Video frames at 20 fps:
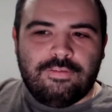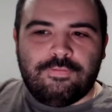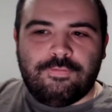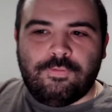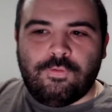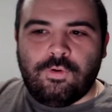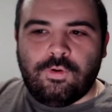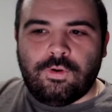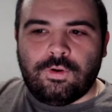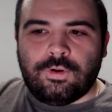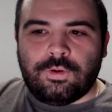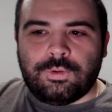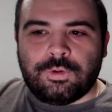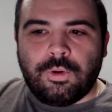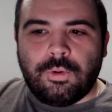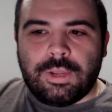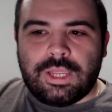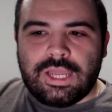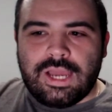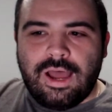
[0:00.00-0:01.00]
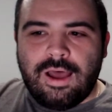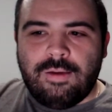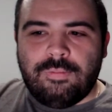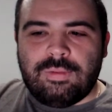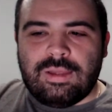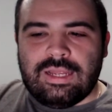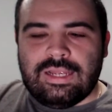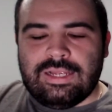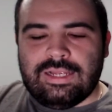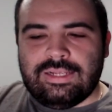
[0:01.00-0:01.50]
for growing up
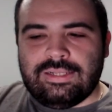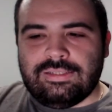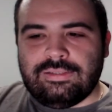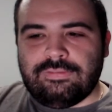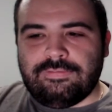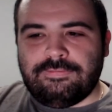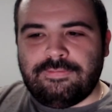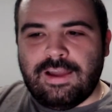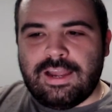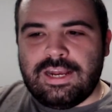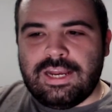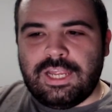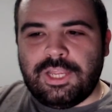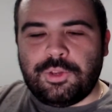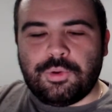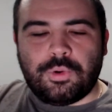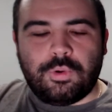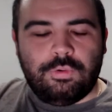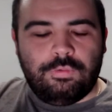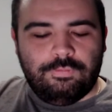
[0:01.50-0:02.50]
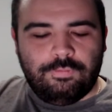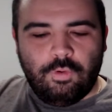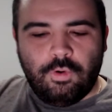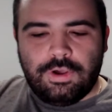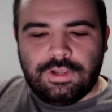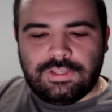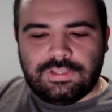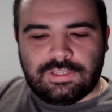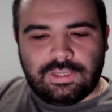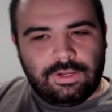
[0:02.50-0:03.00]
and finding your own
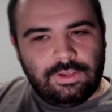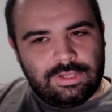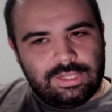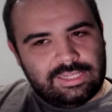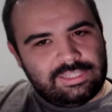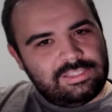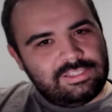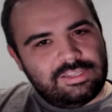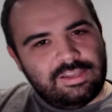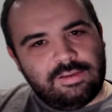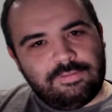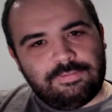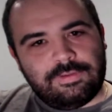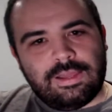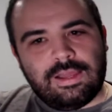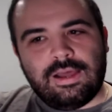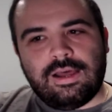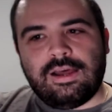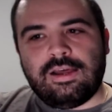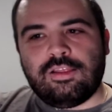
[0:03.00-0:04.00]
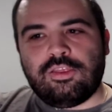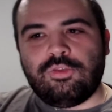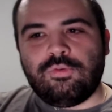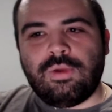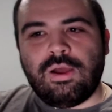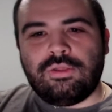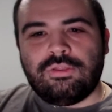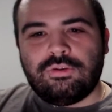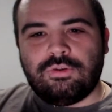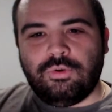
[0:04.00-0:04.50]
voice and all that stuff.
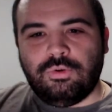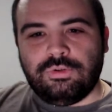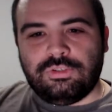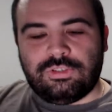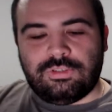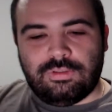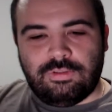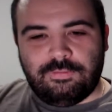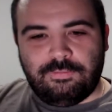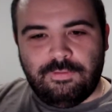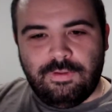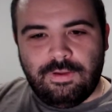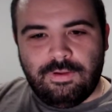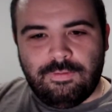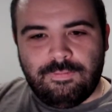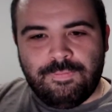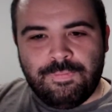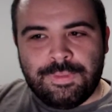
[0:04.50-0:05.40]
Throughout the course of the film,